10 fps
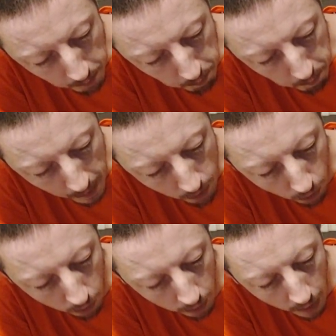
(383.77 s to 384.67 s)

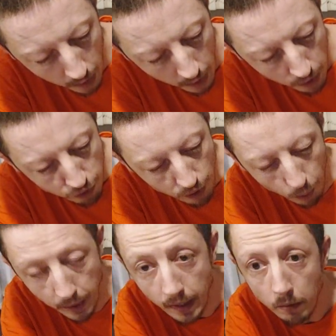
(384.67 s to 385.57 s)
metal
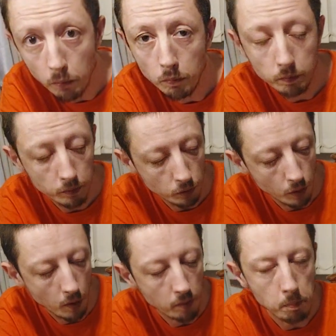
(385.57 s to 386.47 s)
shielding, so
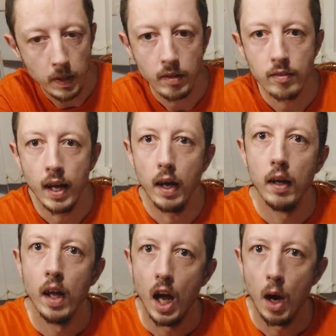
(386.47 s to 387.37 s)
it means that
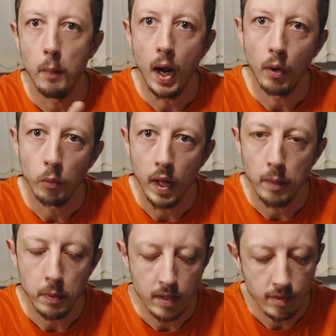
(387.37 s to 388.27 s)
around where the
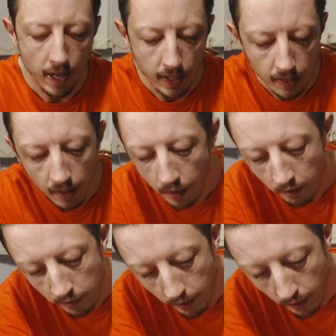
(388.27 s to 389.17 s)
PCIe
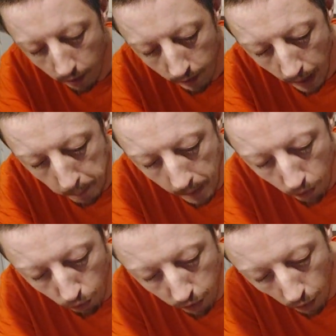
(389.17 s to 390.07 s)
is, there's like
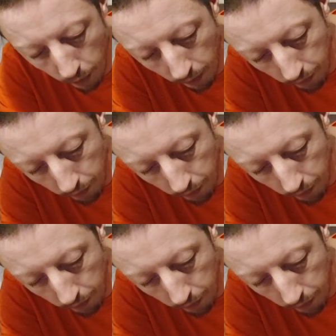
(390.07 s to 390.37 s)
metal shielding